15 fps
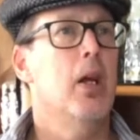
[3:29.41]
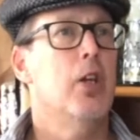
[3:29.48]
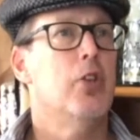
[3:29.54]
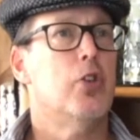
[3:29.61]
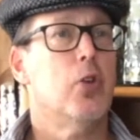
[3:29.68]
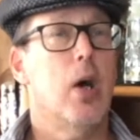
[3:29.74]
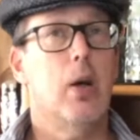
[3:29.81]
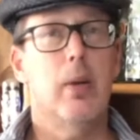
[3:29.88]

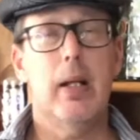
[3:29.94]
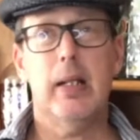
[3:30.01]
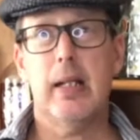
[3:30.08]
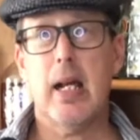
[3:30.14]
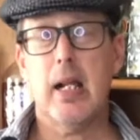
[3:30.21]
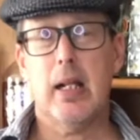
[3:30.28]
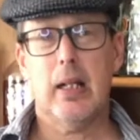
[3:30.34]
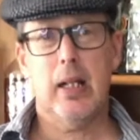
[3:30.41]
So I went and
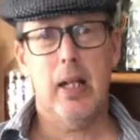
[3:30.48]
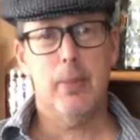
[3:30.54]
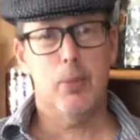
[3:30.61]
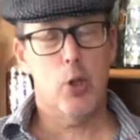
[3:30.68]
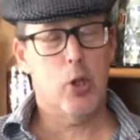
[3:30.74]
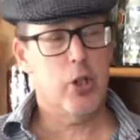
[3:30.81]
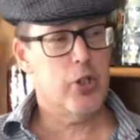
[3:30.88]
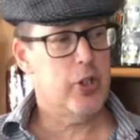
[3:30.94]
got a
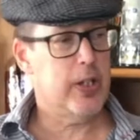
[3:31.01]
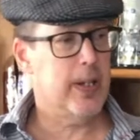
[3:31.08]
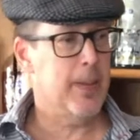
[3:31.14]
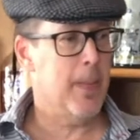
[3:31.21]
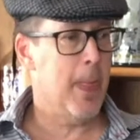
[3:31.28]
Glenmorangie.